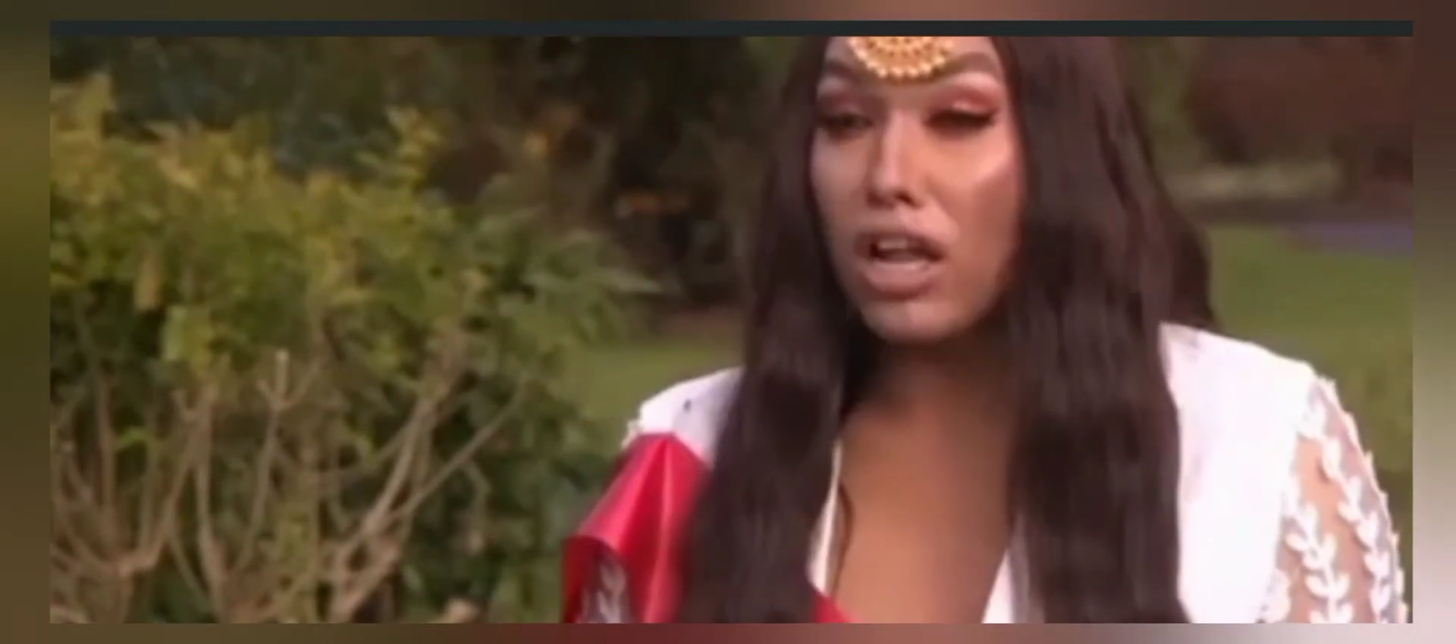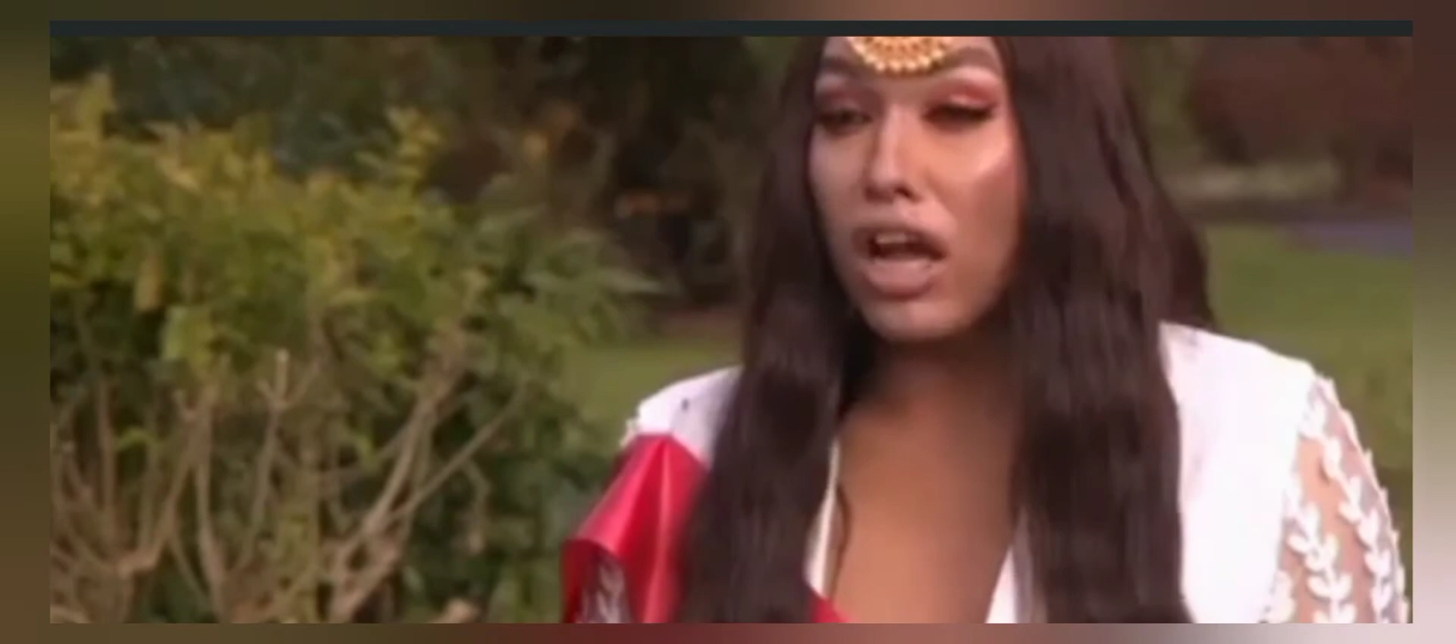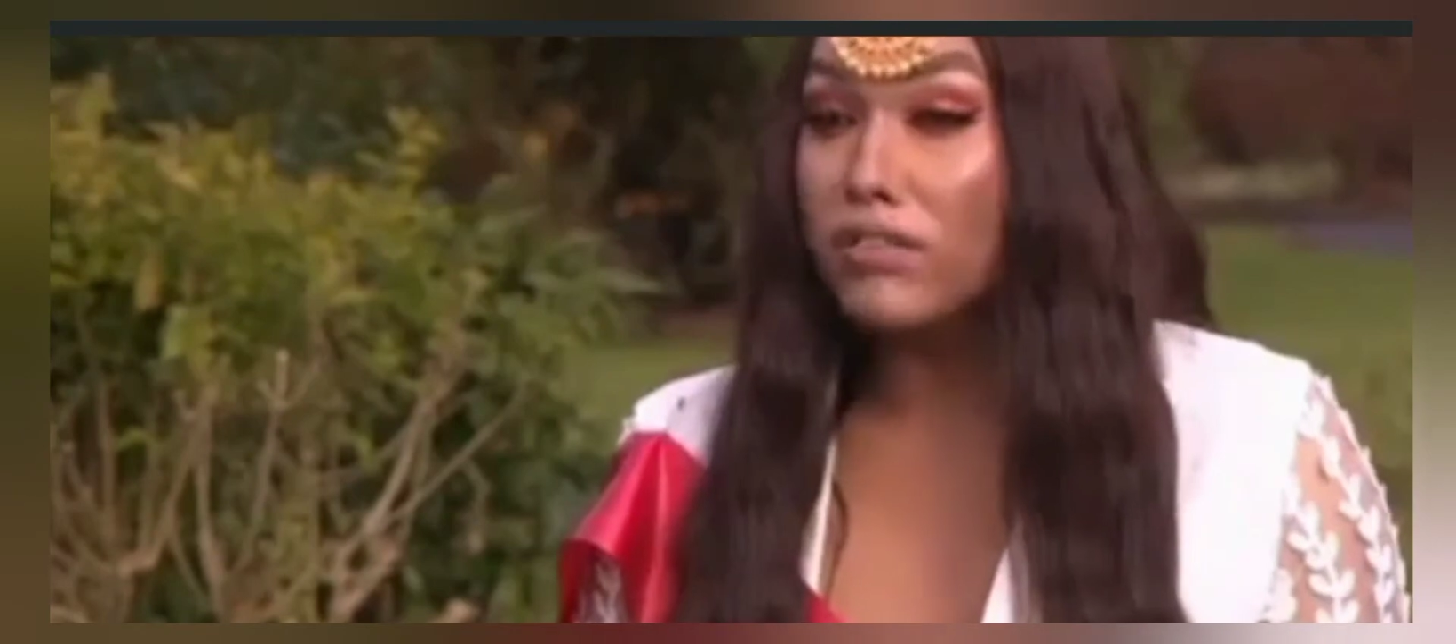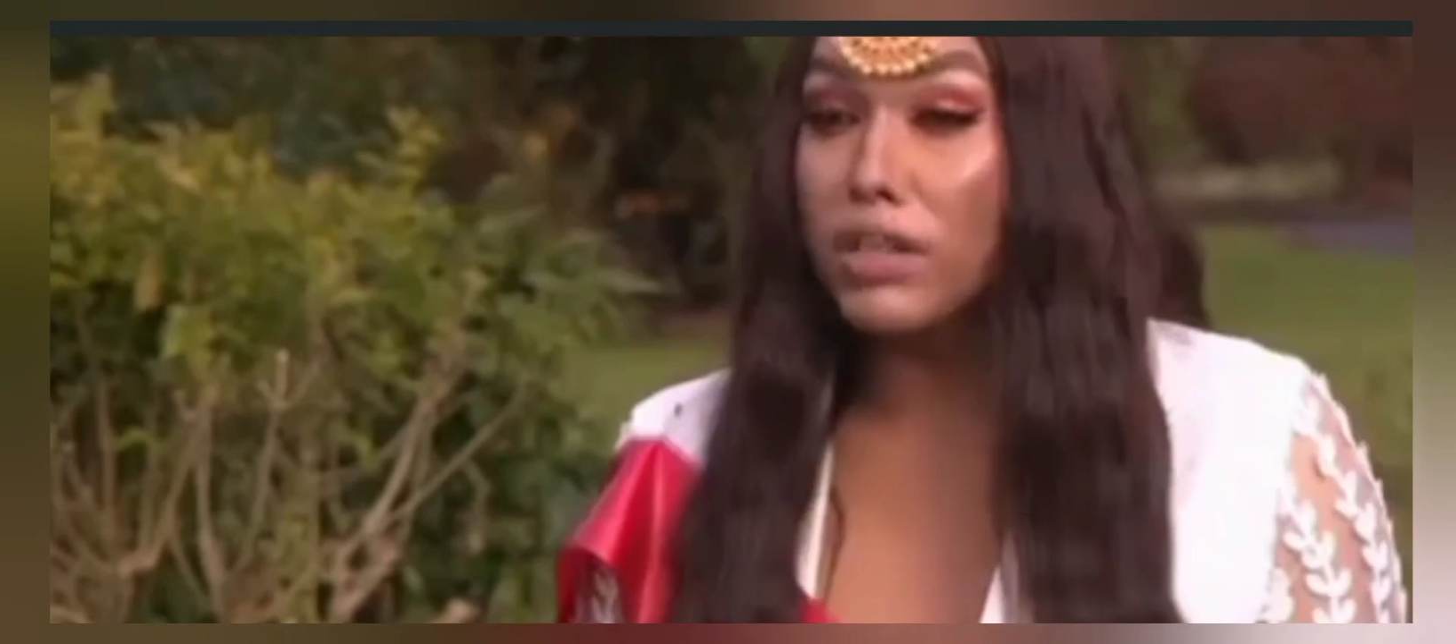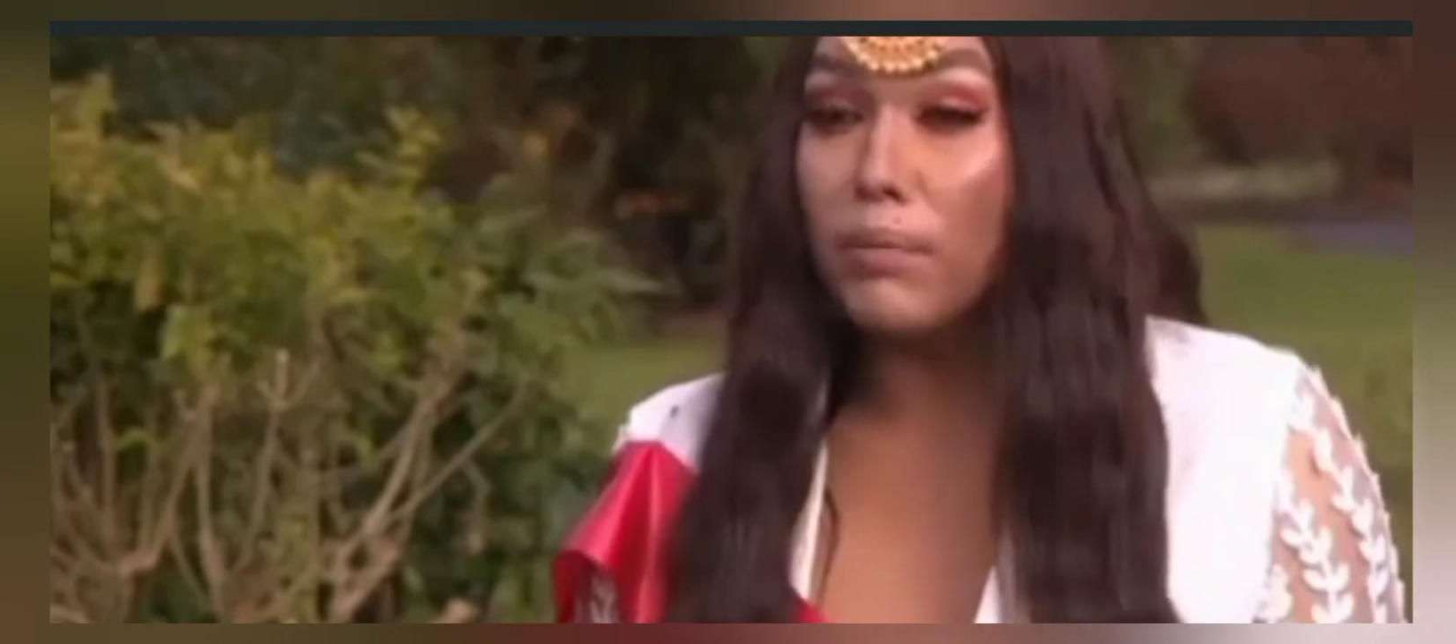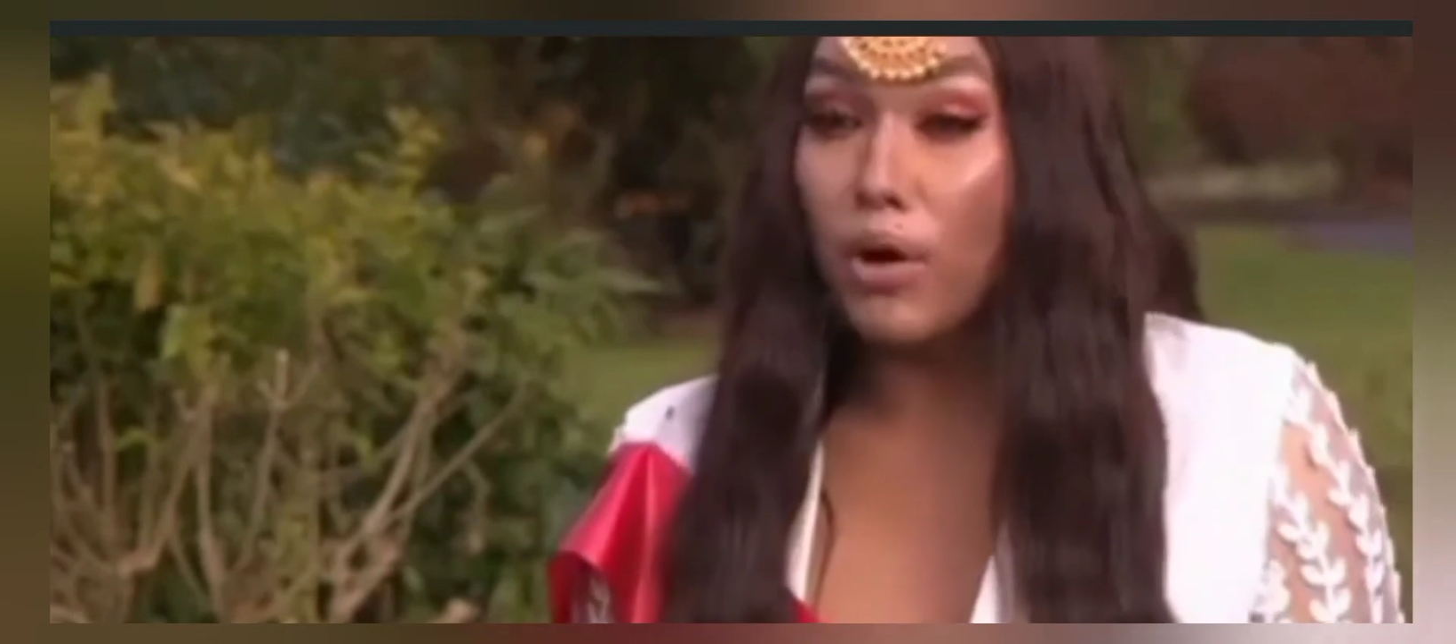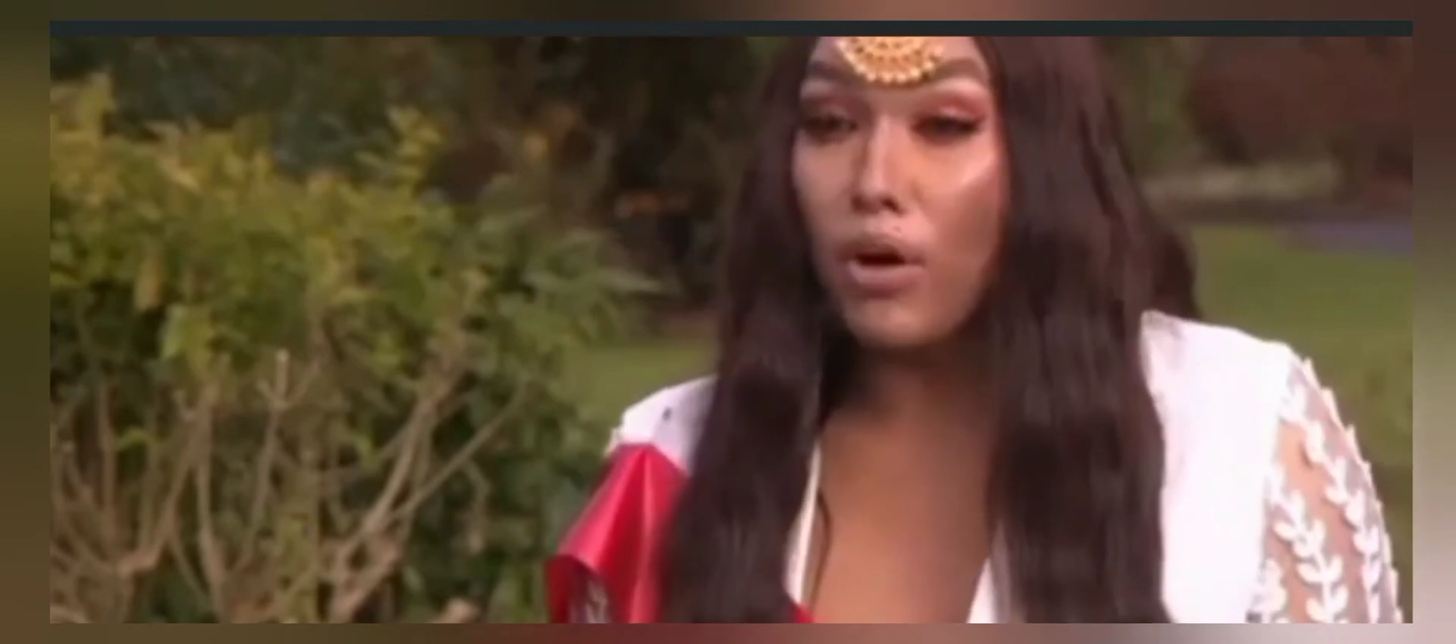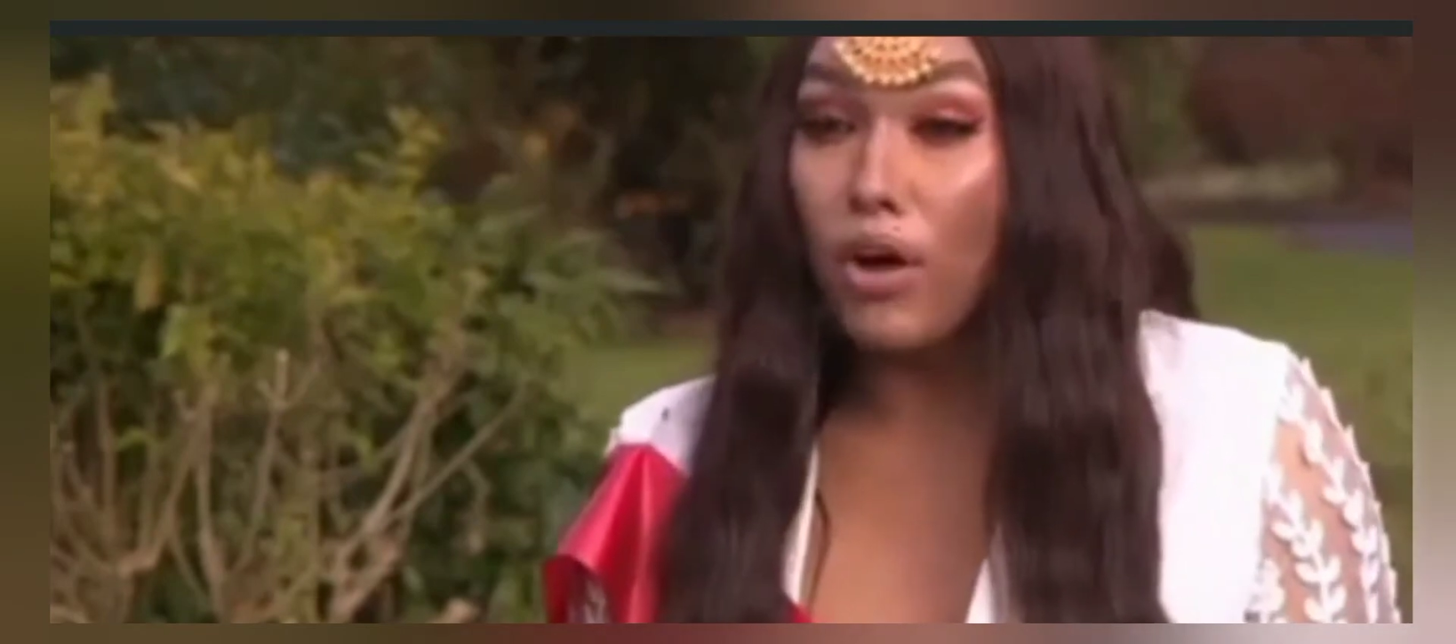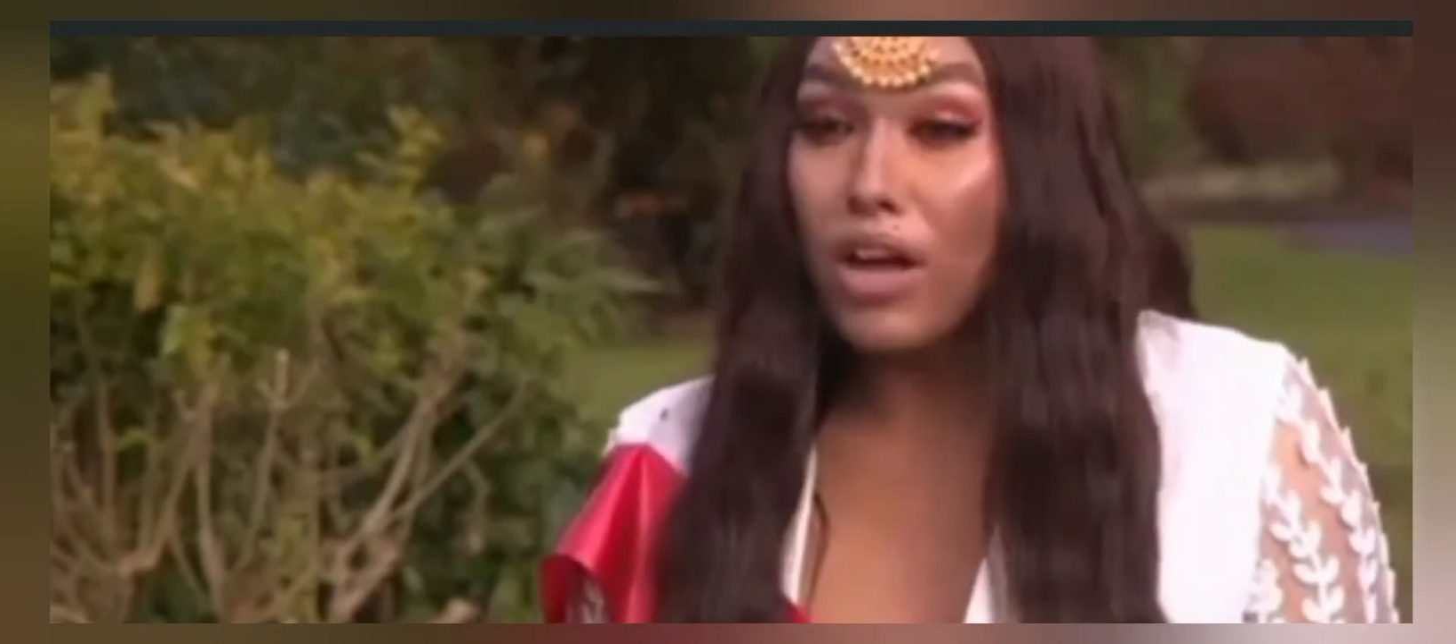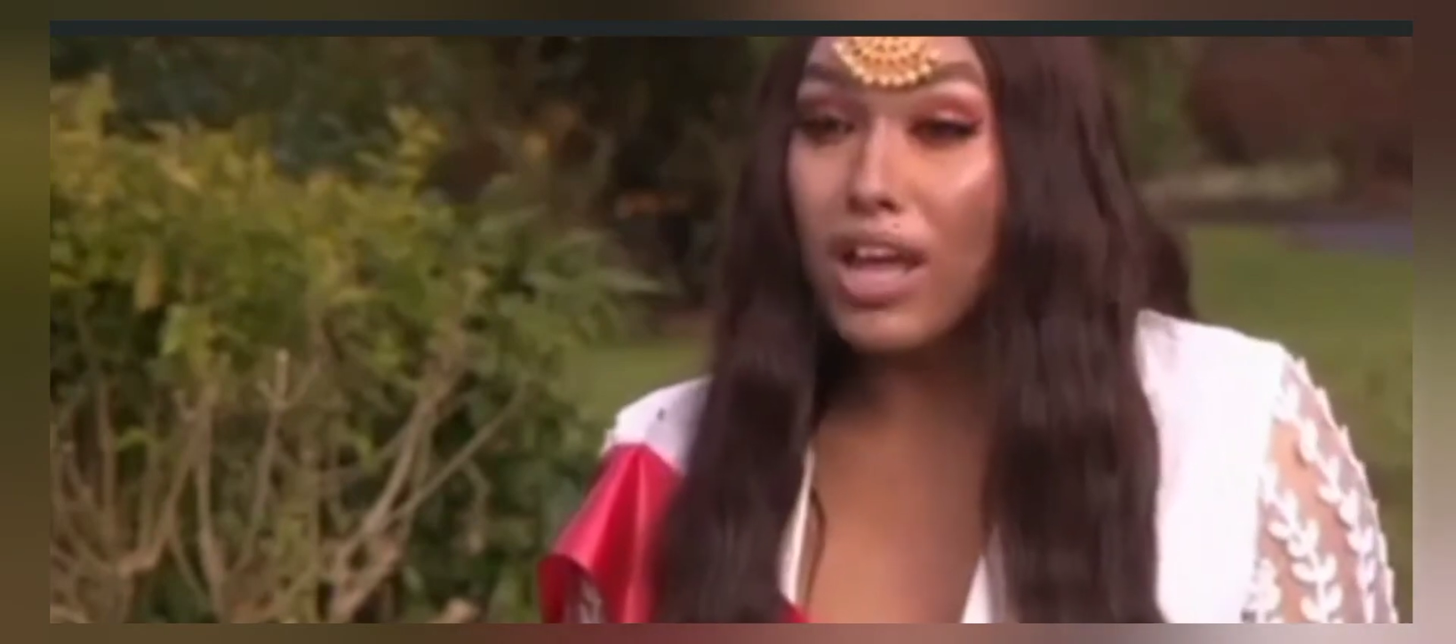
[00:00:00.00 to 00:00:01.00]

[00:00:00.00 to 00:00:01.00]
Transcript: lot of support